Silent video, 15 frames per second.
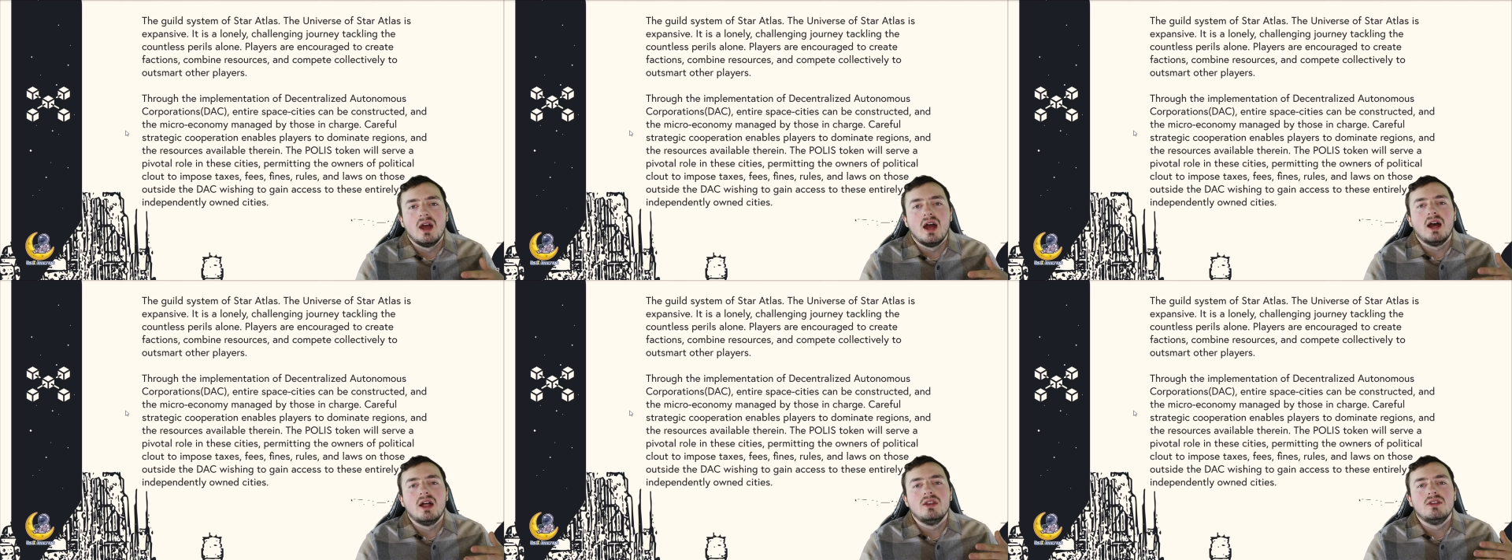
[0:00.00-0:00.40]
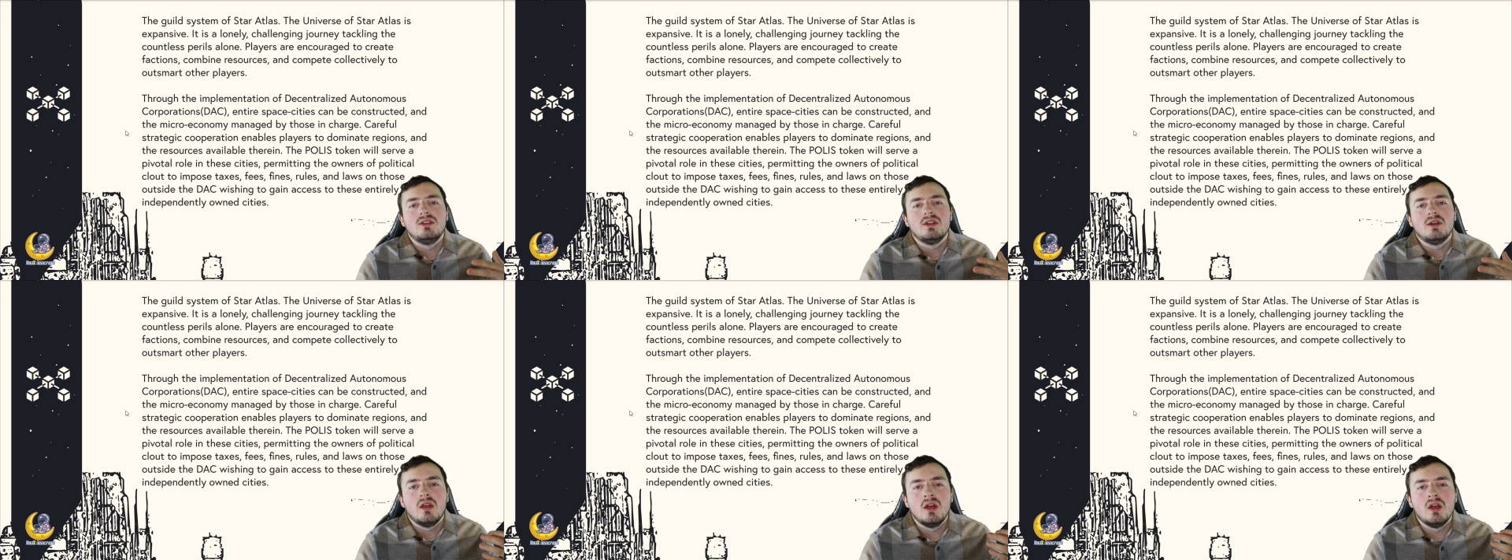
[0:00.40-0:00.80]
and
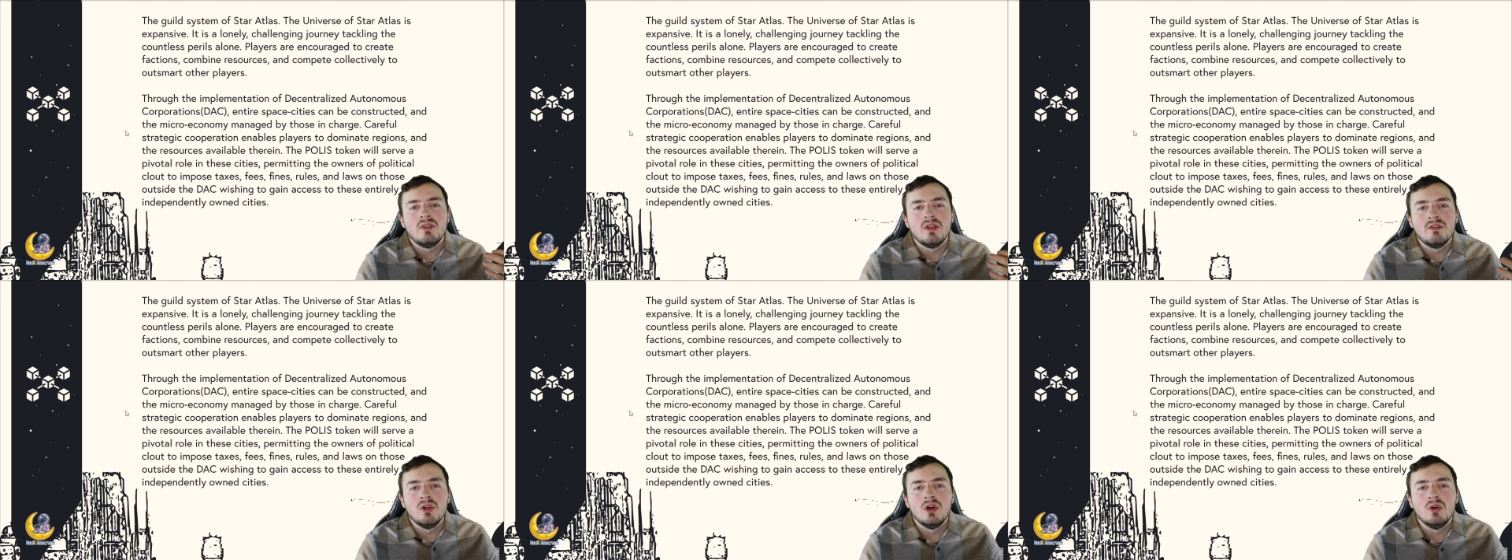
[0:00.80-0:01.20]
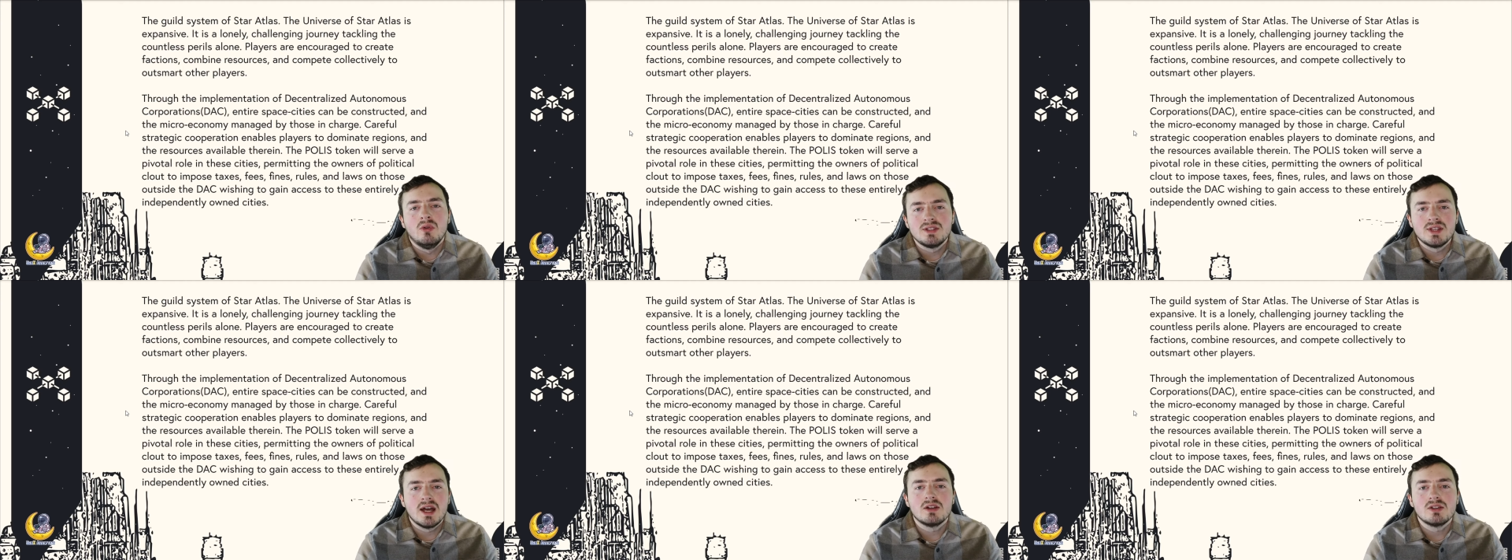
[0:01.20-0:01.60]
their own
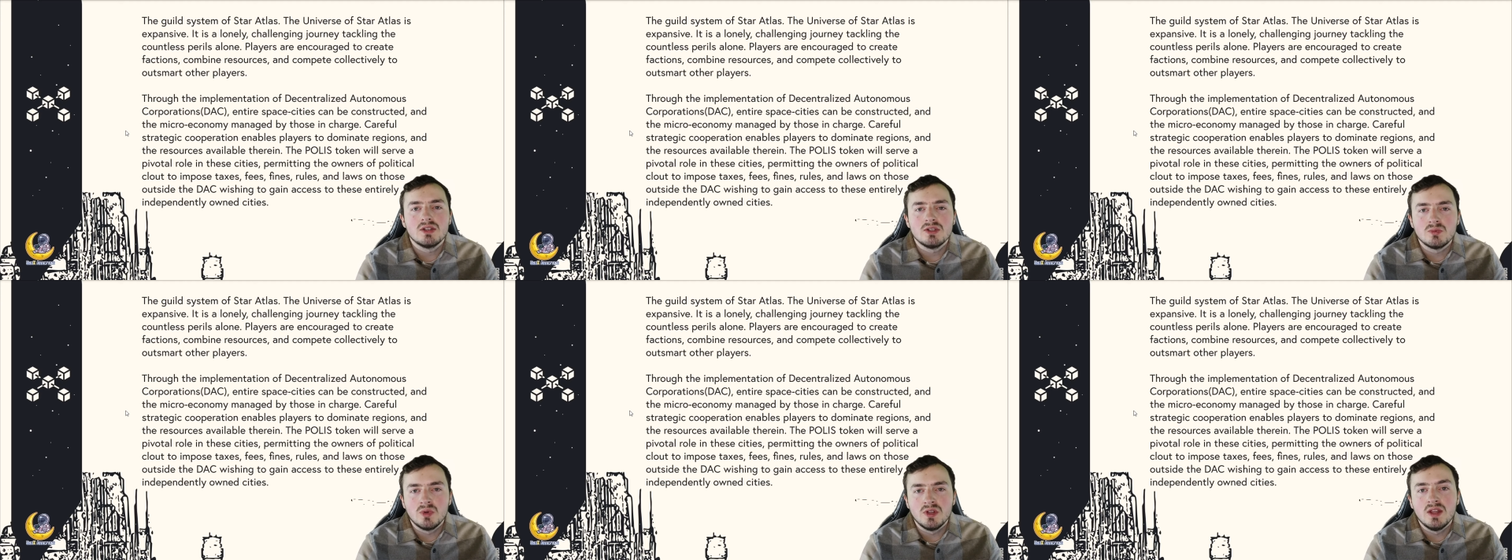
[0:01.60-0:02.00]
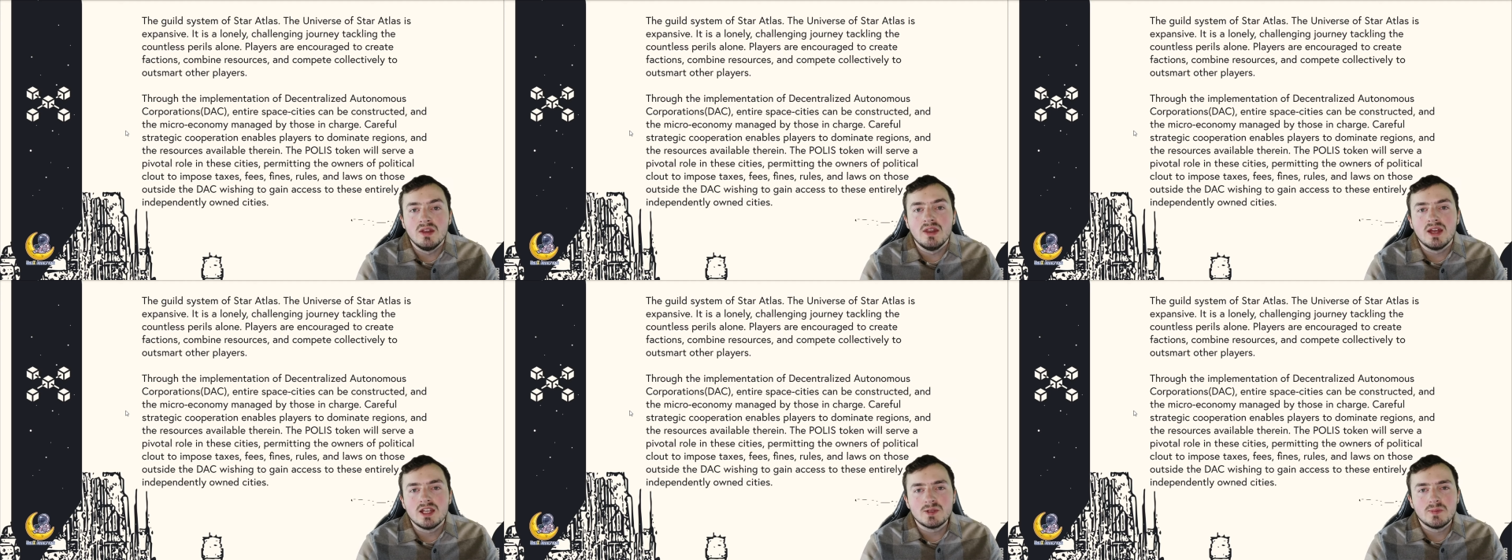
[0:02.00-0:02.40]
taxes within
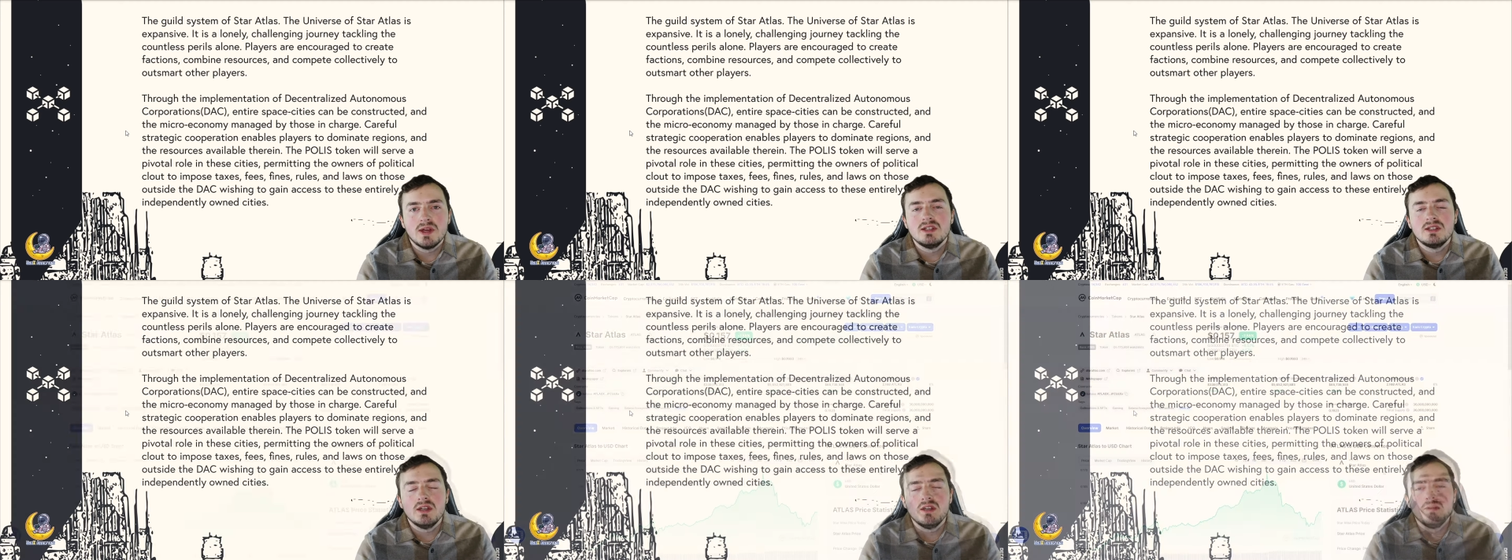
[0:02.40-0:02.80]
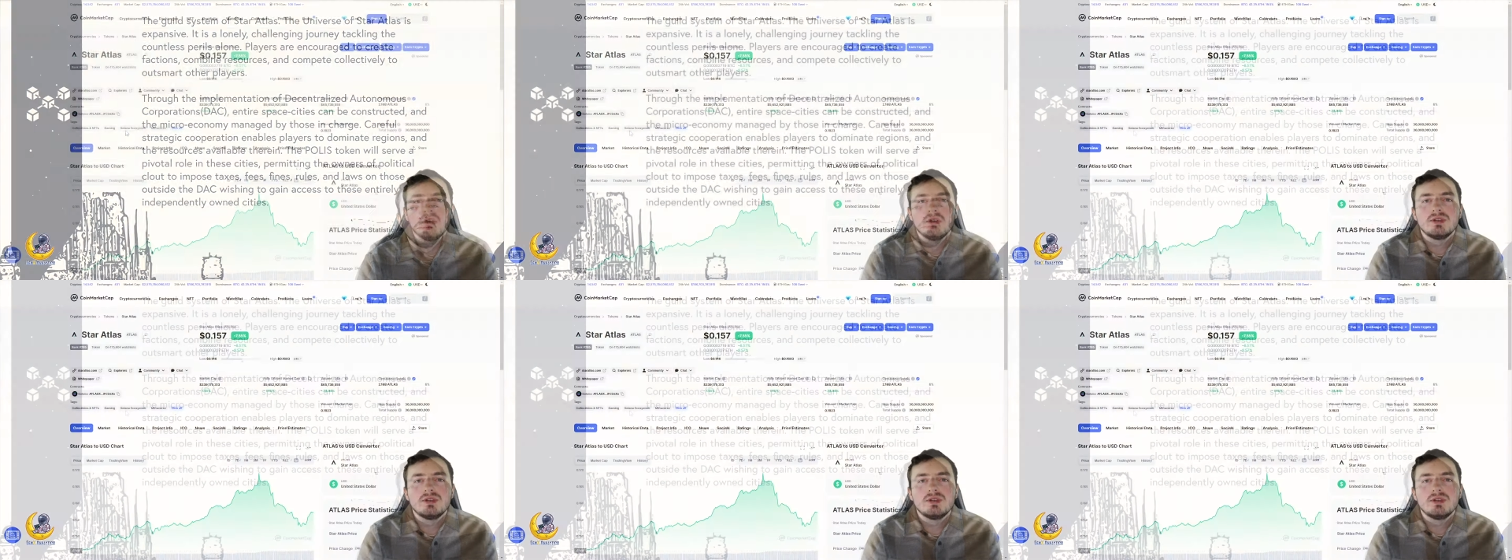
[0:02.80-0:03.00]
their space city.